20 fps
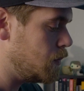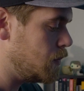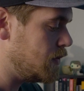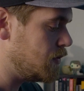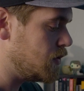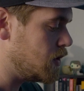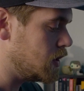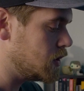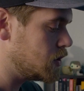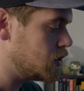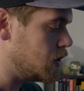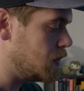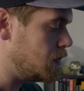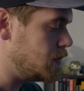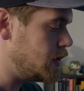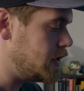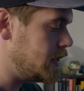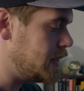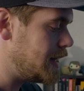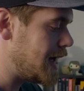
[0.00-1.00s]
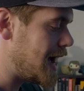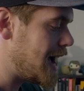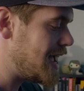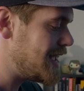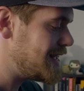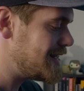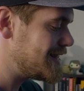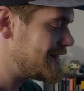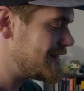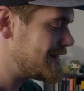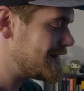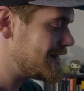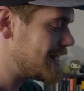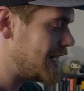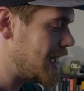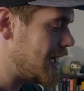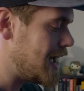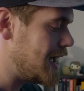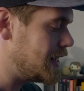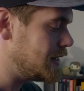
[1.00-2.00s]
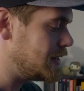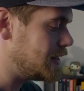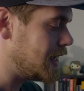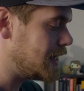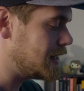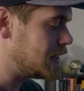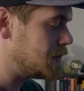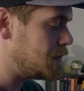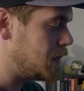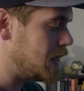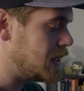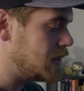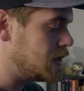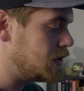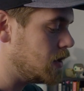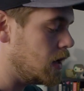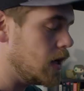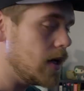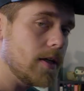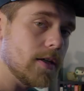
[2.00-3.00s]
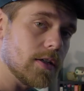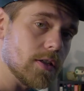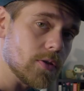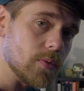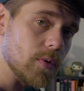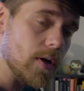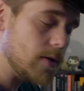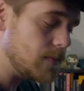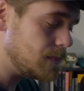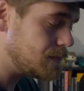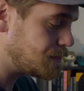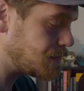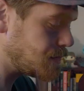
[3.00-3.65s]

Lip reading: We've got some dice and a speed die as well.